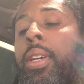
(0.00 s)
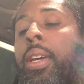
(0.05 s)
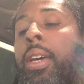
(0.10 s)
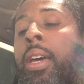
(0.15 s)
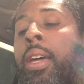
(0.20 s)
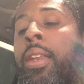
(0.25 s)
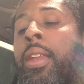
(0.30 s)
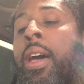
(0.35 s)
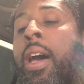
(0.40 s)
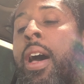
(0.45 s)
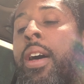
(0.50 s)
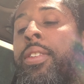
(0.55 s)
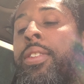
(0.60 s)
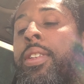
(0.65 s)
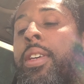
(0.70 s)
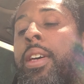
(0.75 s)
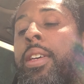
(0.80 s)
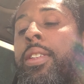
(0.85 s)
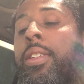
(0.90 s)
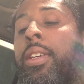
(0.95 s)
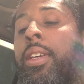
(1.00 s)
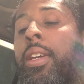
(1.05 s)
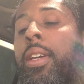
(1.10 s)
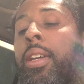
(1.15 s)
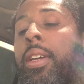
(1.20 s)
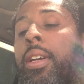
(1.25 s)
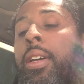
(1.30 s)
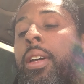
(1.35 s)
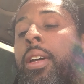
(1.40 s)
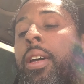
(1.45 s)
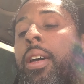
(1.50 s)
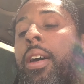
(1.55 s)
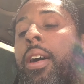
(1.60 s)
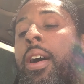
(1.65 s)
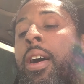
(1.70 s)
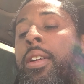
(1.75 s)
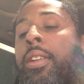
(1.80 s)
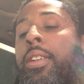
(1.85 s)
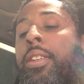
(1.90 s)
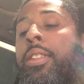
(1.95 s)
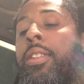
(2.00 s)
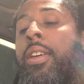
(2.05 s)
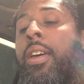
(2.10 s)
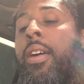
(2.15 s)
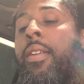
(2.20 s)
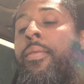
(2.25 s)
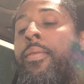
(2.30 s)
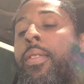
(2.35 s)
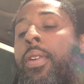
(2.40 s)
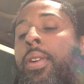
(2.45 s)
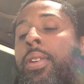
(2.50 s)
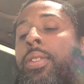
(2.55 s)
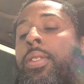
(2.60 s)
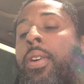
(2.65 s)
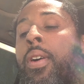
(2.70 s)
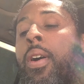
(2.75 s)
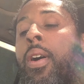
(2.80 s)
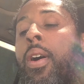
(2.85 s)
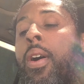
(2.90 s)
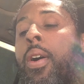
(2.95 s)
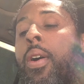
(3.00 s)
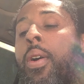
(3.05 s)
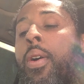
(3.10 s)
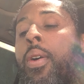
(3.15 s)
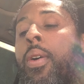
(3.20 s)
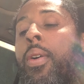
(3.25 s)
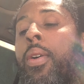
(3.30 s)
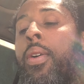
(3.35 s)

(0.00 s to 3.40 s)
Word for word: And now says he, understand first all